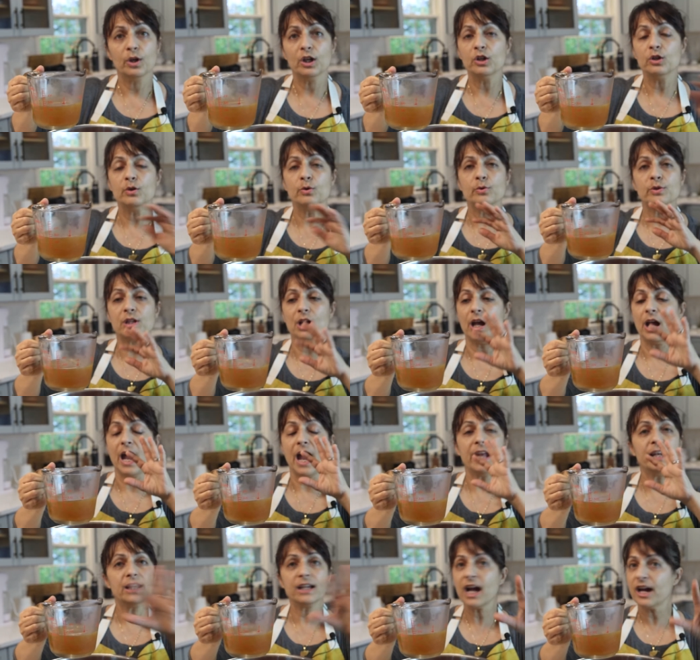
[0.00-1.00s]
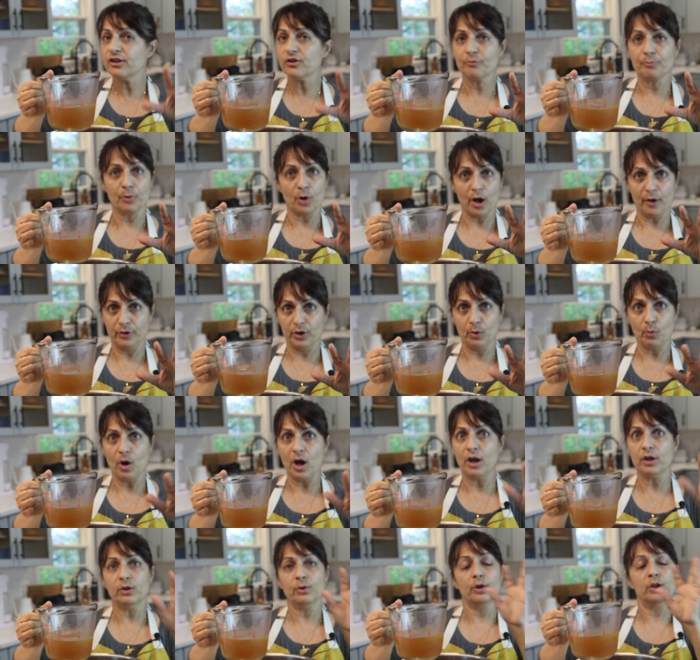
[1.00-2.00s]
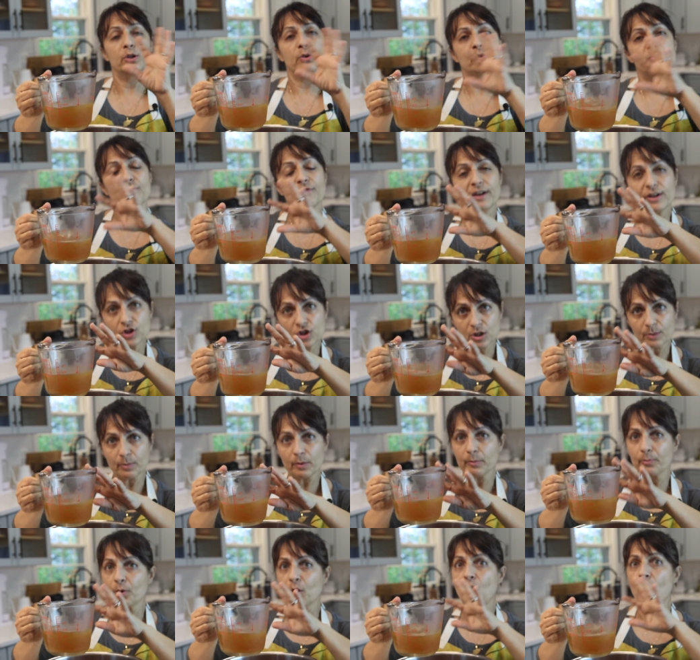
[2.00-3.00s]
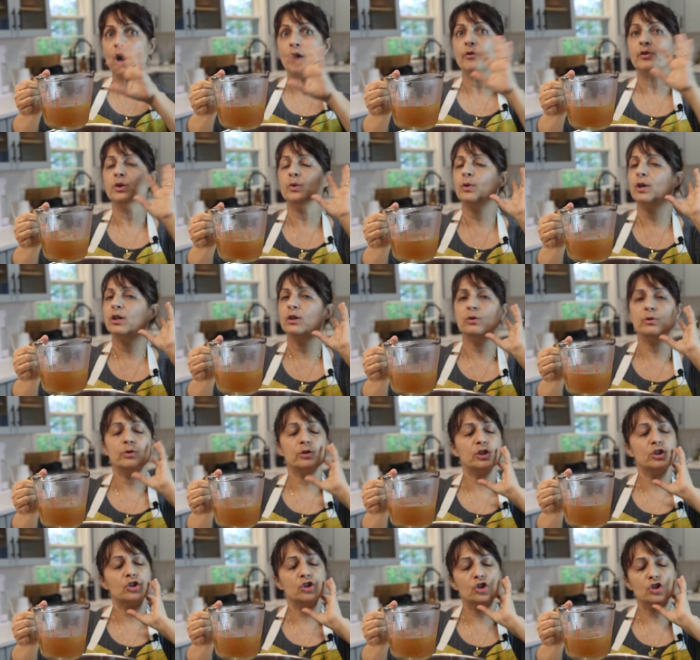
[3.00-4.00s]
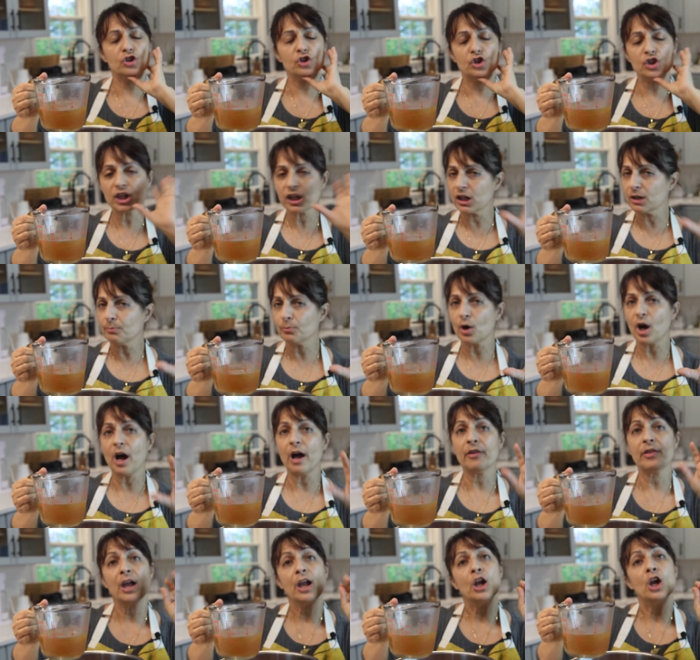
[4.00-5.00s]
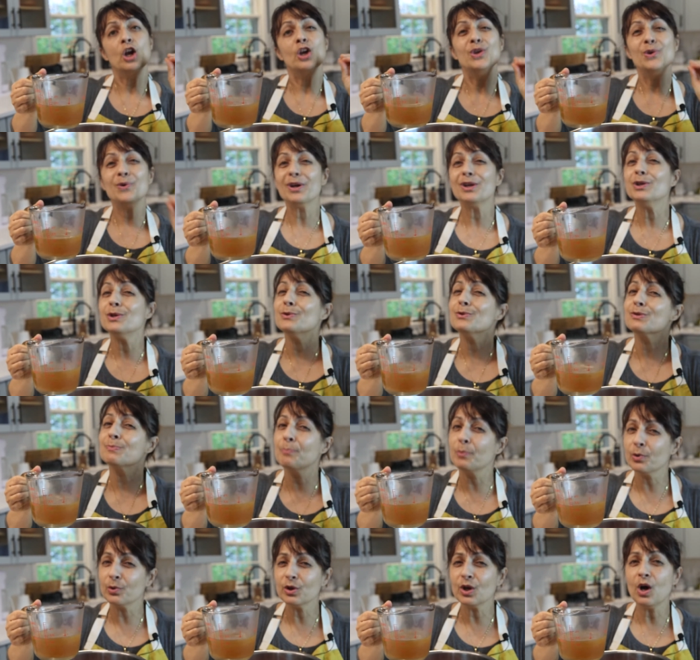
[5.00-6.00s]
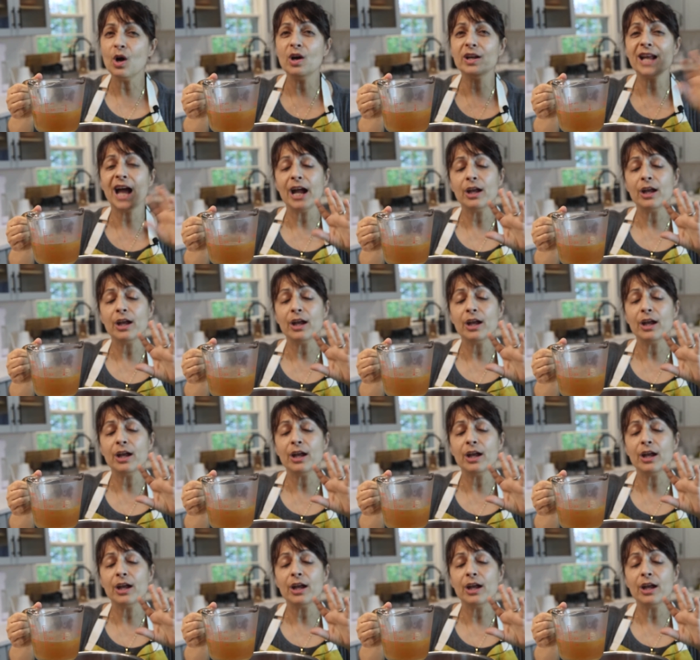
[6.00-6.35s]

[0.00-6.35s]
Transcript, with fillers: You can use any kind of broth you want. You can use vegetable broth. You can use chicken broth. You can use bouillon.